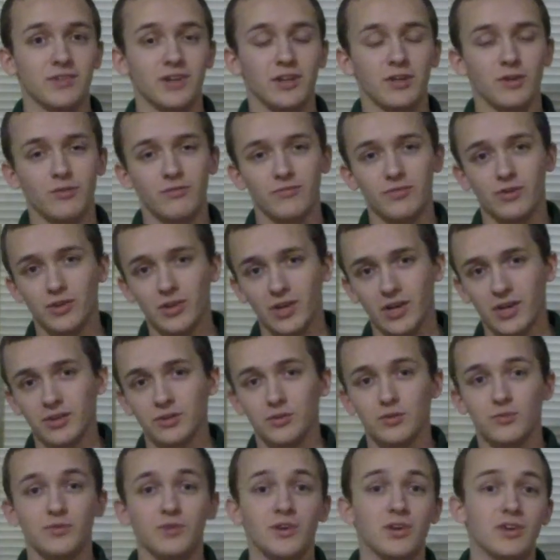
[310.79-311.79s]
and I know for a lot
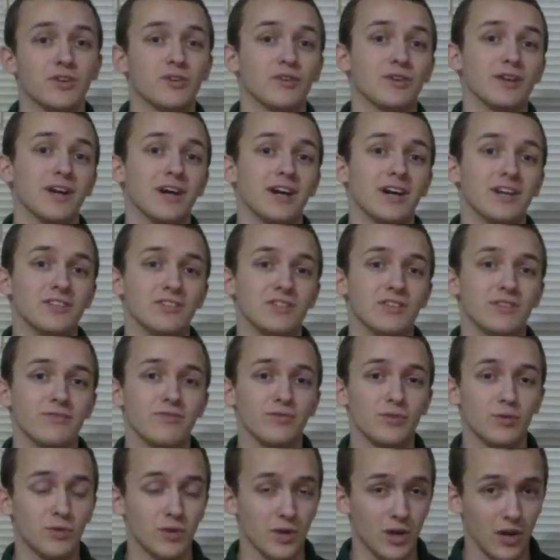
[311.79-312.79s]
of you younger guys that
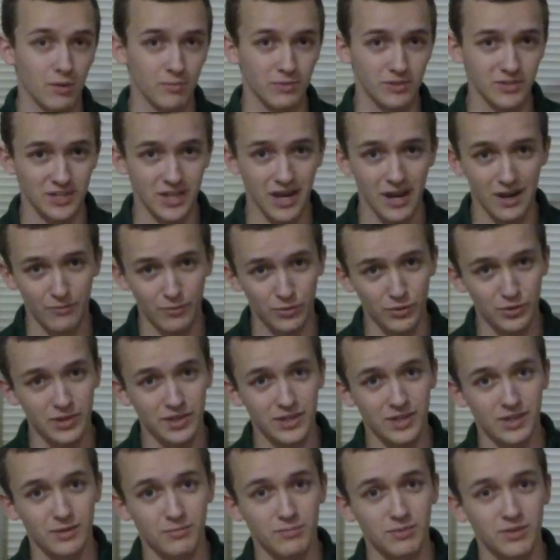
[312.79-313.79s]
fluorocarbon's not
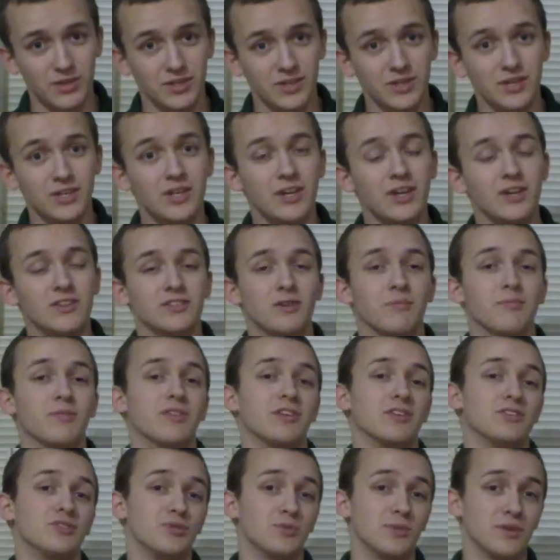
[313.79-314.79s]
really going to be something
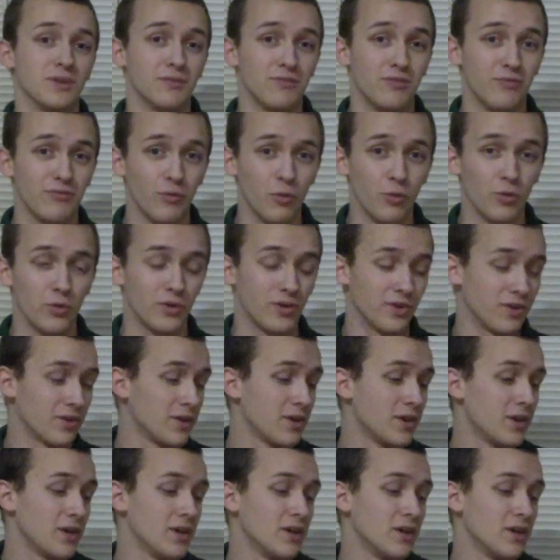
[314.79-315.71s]
that you can afford.